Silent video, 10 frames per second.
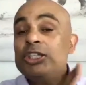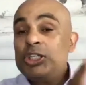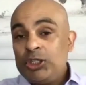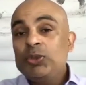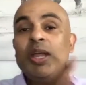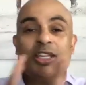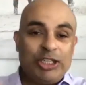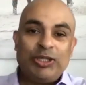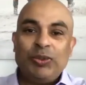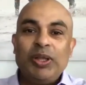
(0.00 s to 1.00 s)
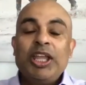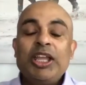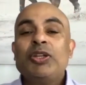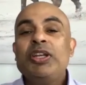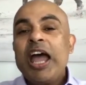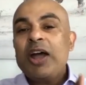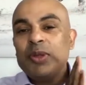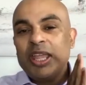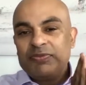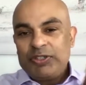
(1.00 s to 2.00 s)
two and two. So now we
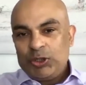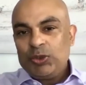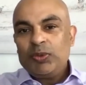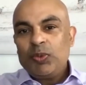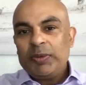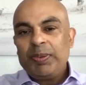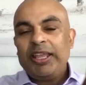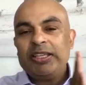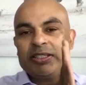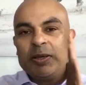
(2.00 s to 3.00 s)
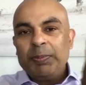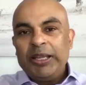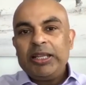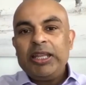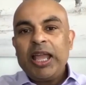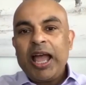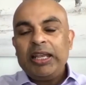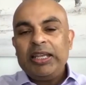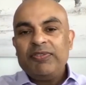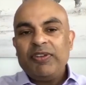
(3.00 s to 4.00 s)
have two in one place, completely
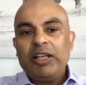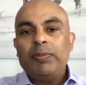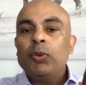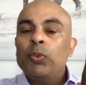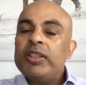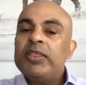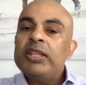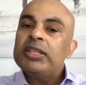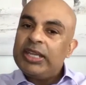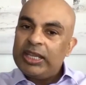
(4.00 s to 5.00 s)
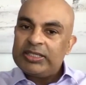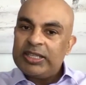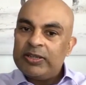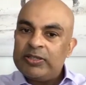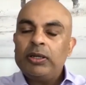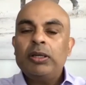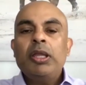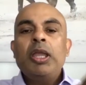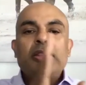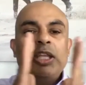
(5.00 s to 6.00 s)
highly available within the data center.
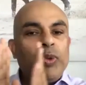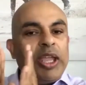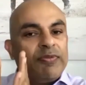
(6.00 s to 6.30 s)
Then we have